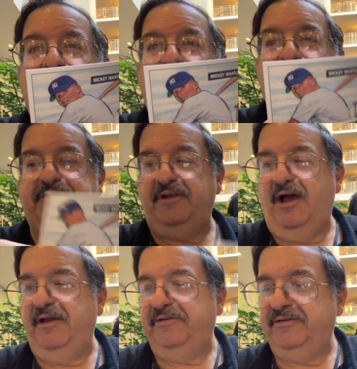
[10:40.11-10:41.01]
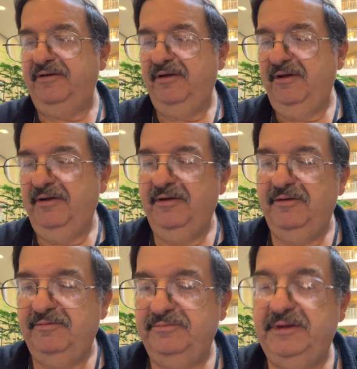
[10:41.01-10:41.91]
That's nice.
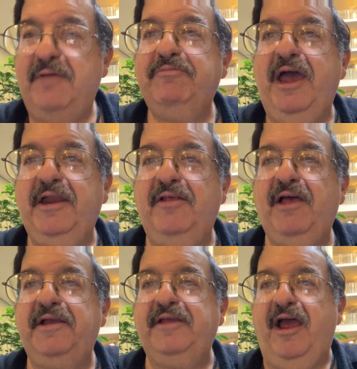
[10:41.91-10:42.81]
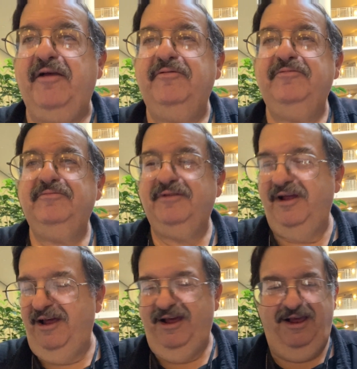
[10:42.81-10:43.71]
Not bad. I like that. You
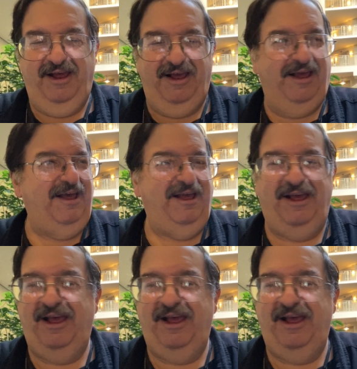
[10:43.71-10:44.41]
did good. You did good.